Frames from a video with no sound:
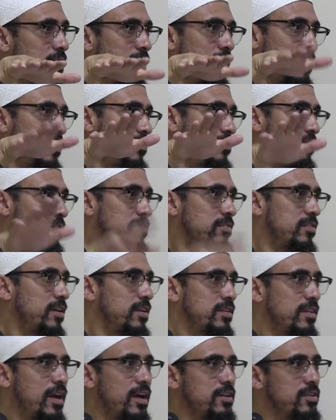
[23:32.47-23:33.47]
And it's just
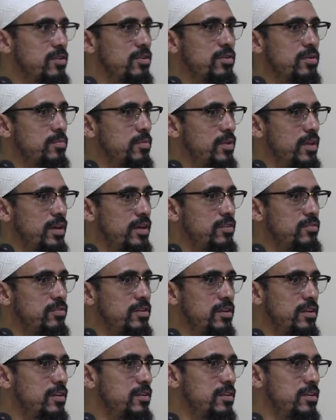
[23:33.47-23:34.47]
like that. You go to Malaysia
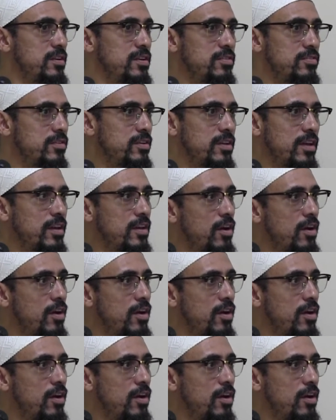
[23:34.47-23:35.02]
and Indonesia,